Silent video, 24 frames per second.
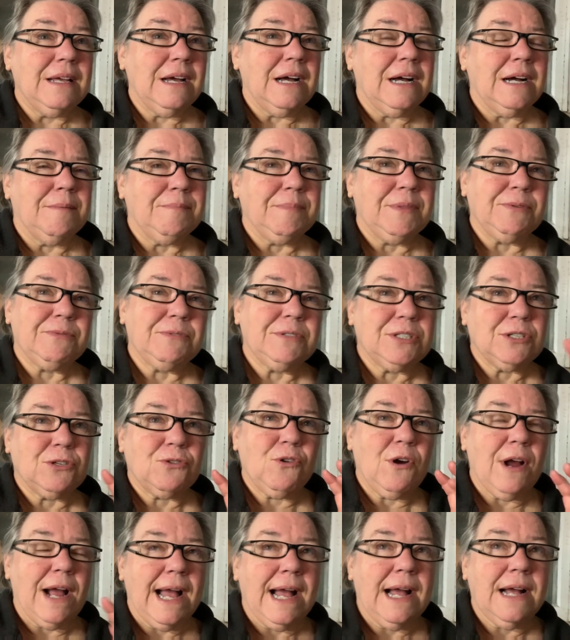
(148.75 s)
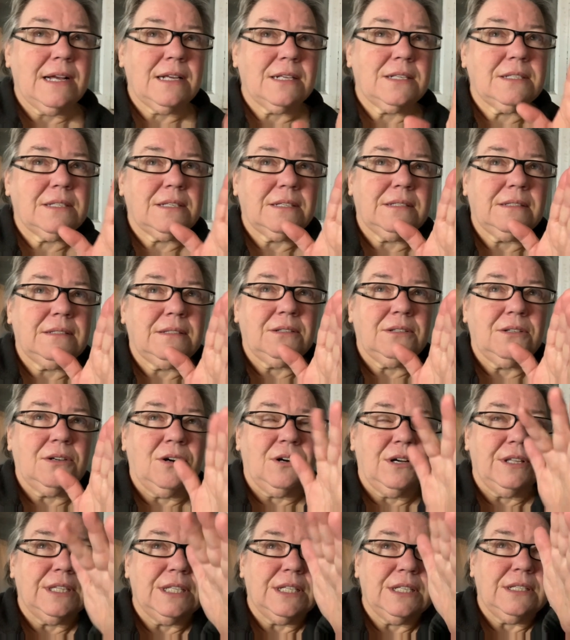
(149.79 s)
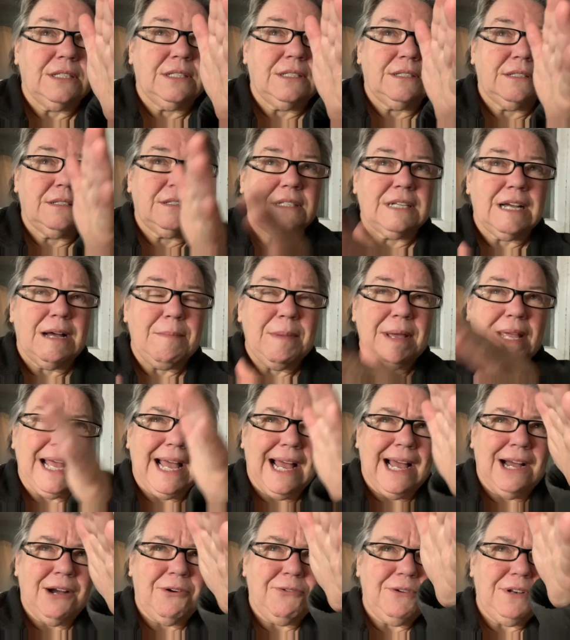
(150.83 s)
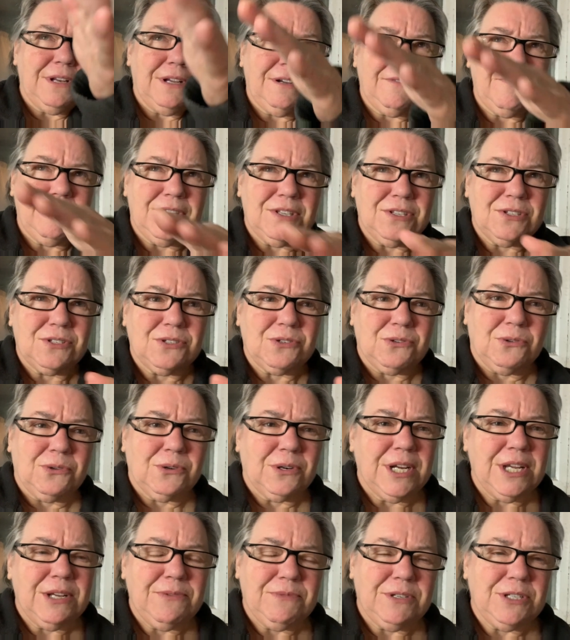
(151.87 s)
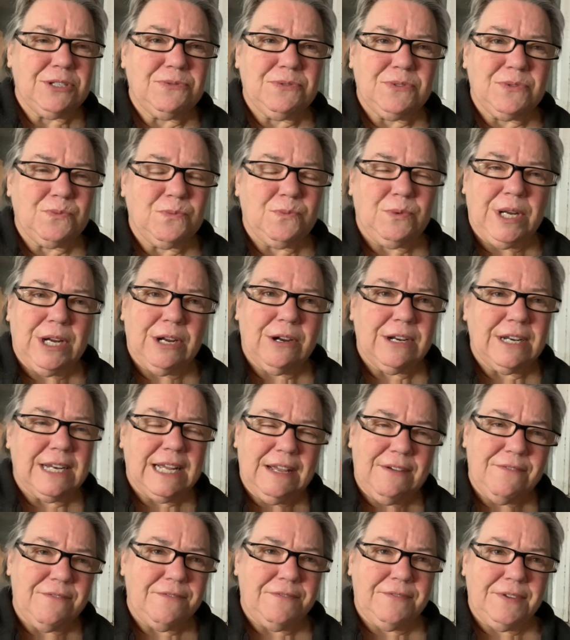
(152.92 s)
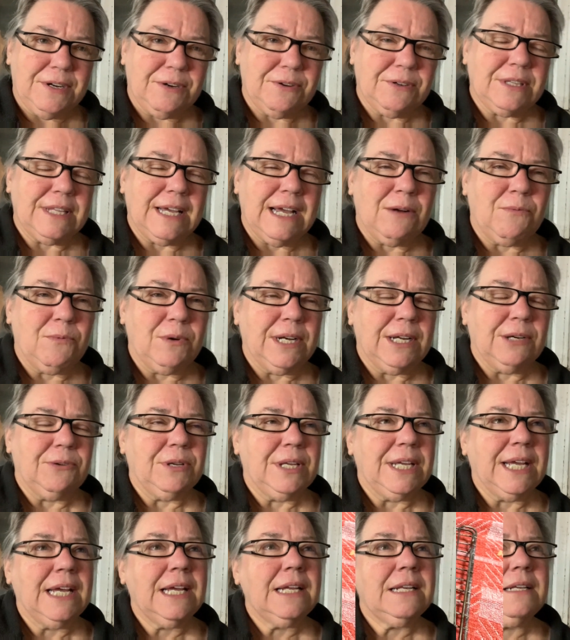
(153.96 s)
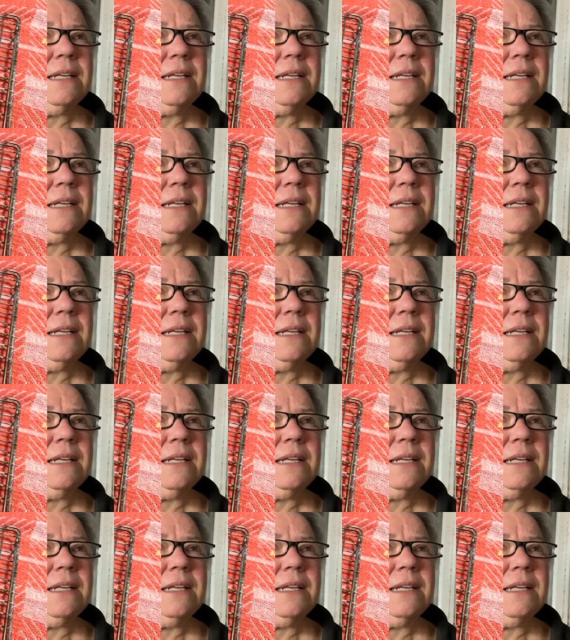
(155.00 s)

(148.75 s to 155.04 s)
There was cracks on the coming out of the scoring, which was weird. I haven't figured that one out yet.